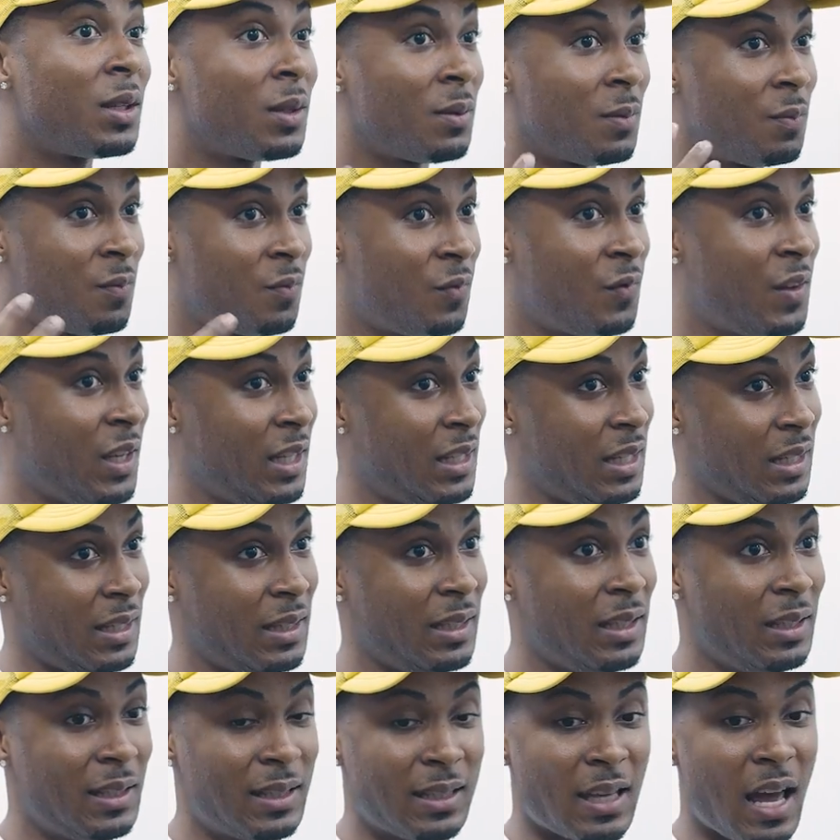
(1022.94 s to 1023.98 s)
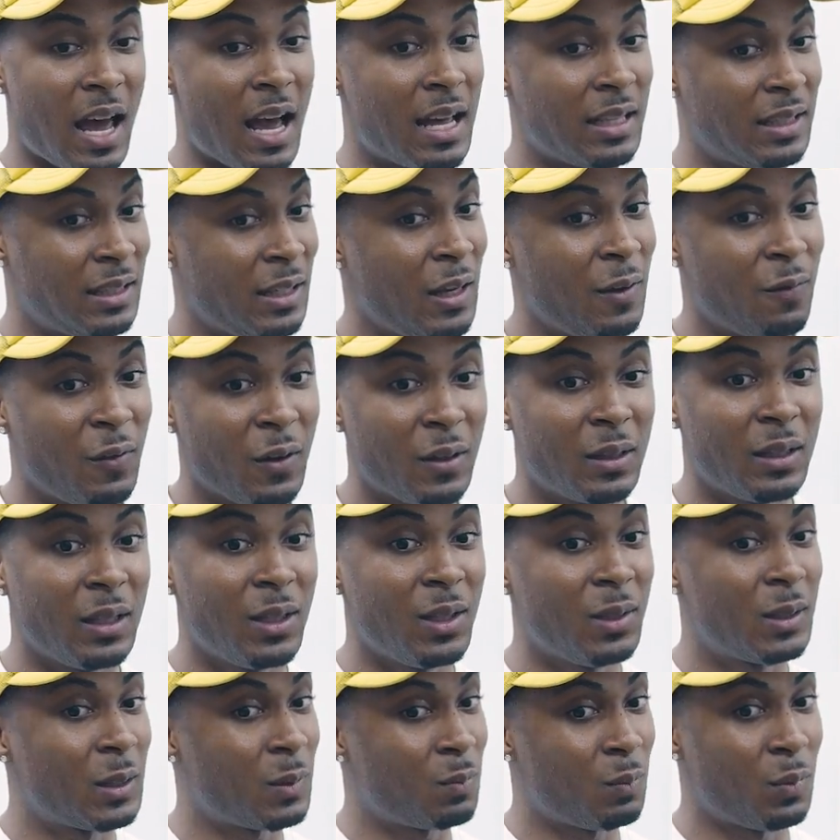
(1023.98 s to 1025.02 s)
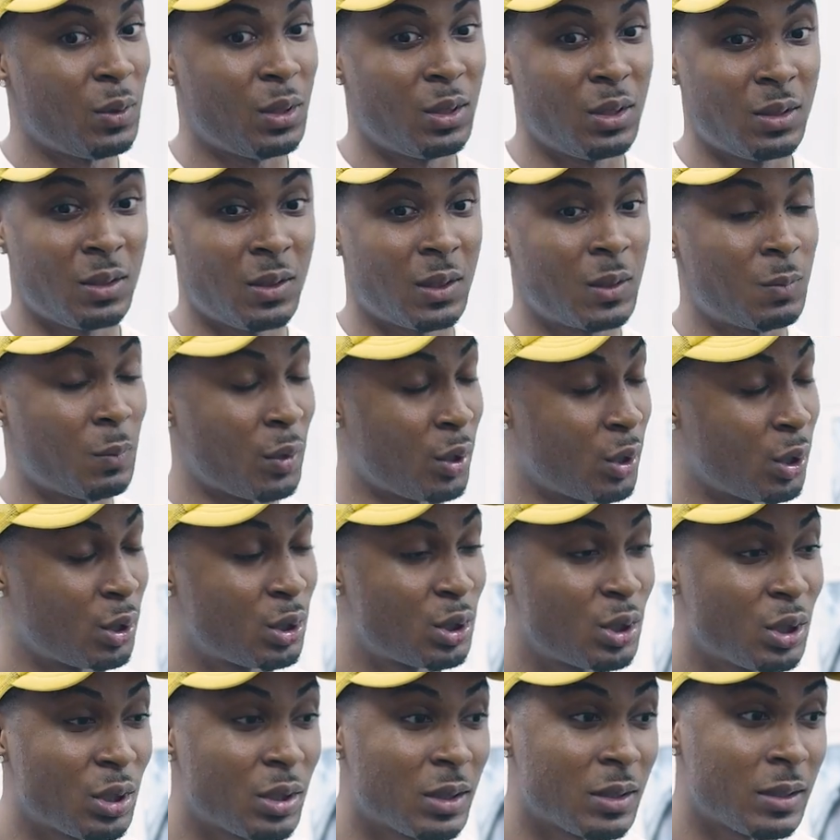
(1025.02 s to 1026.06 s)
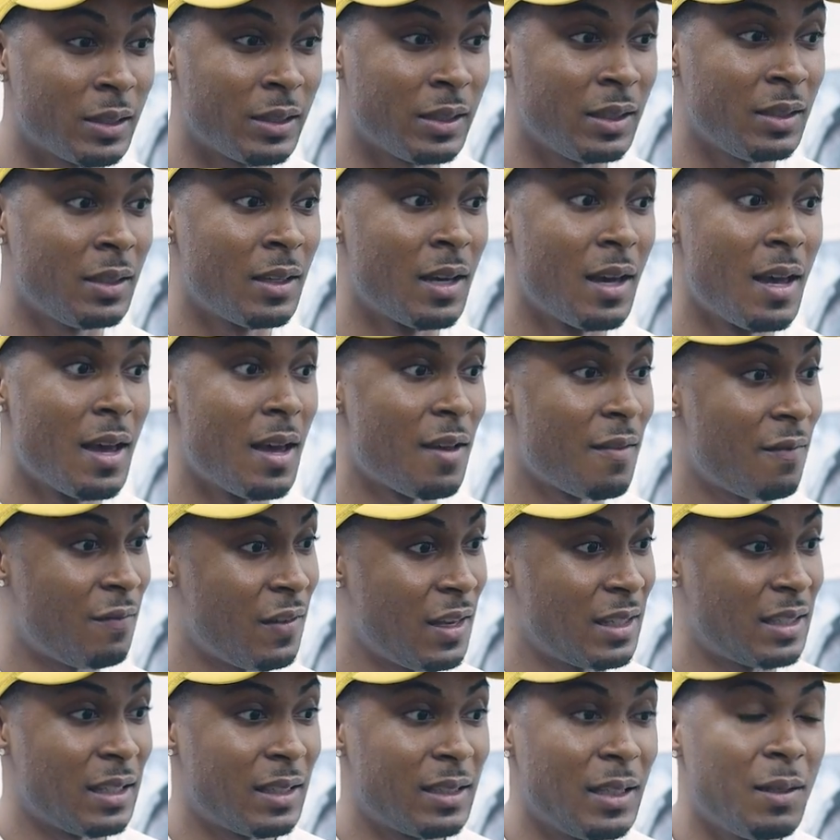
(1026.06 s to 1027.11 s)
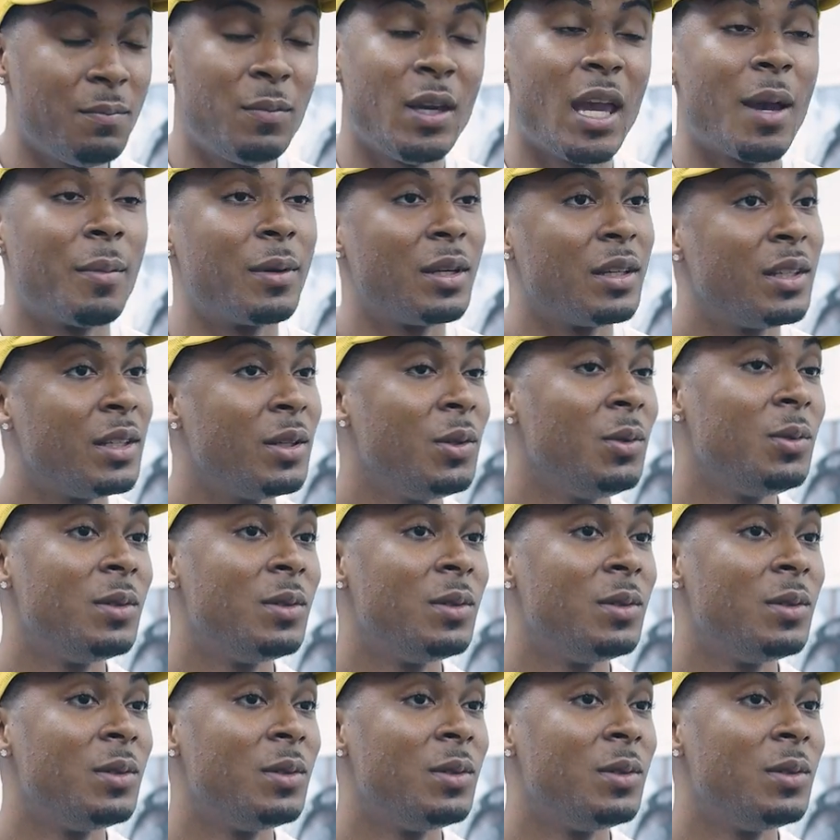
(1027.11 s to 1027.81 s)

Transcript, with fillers: to physically, scientifically, spiritually, physically be able to